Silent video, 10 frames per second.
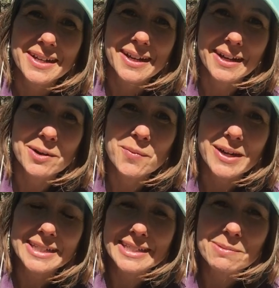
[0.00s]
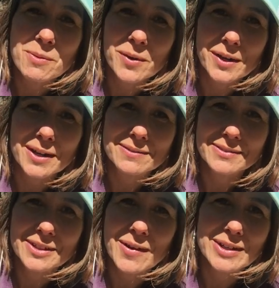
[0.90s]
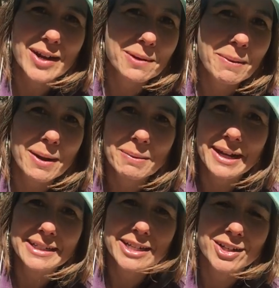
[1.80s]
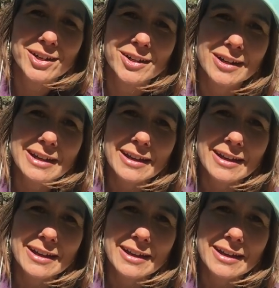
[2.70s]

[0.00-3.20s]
want to see more of. I try to pop on here